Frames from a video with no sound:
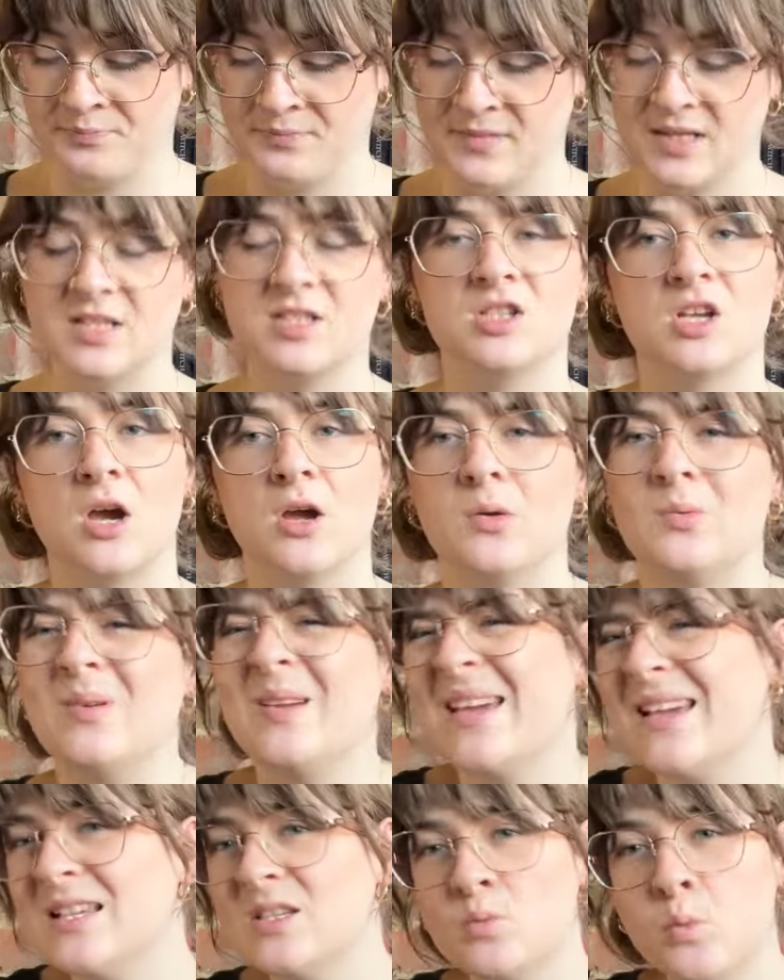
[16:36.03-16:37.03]
So
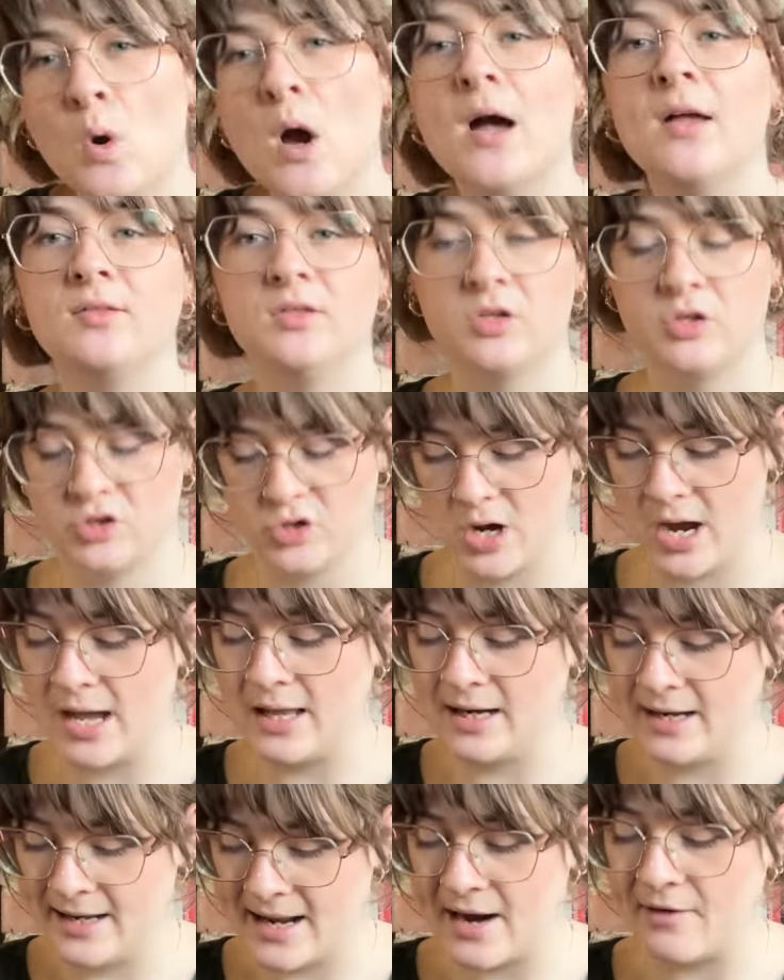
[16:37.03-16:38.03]
it's worth the trial
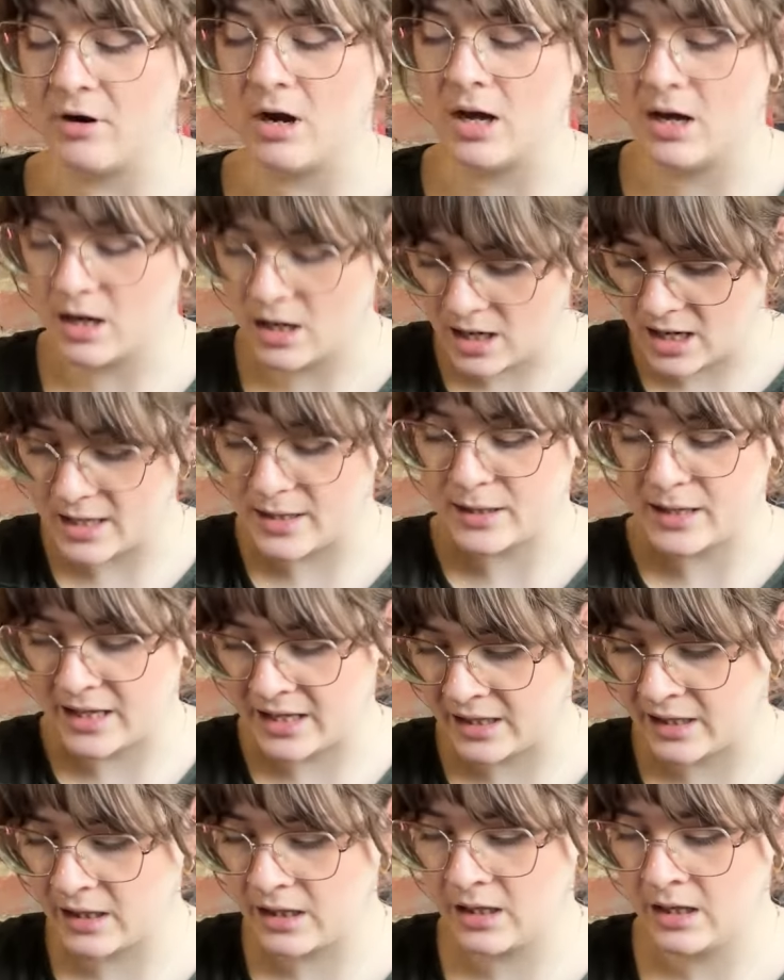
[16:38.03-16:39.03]
and error, I
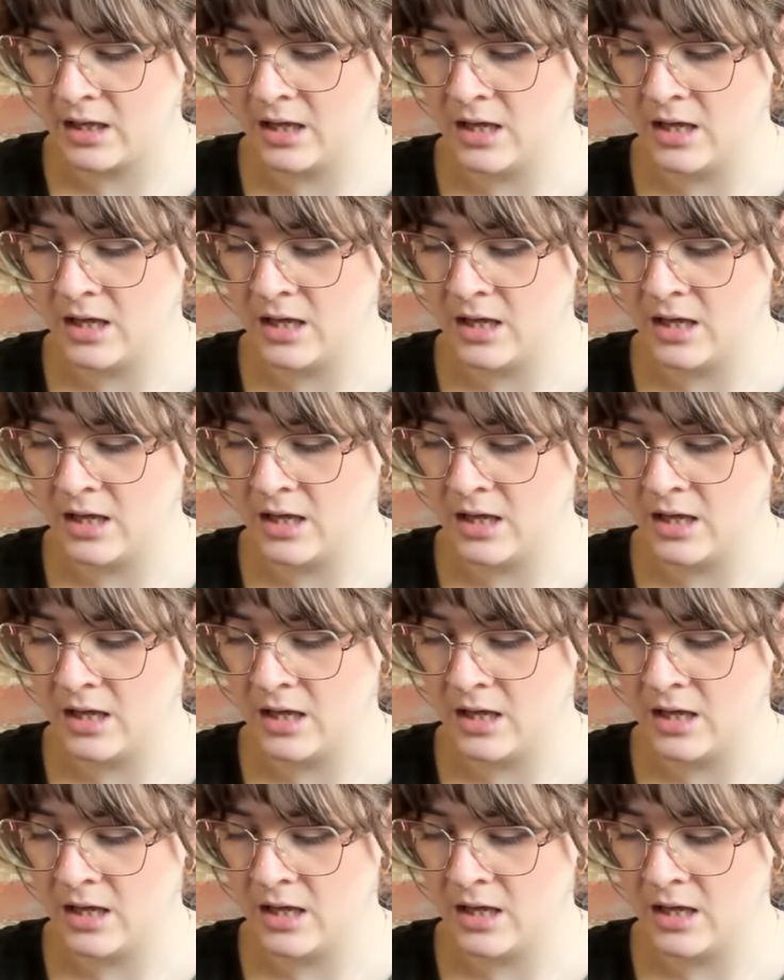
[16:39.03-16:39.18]
think.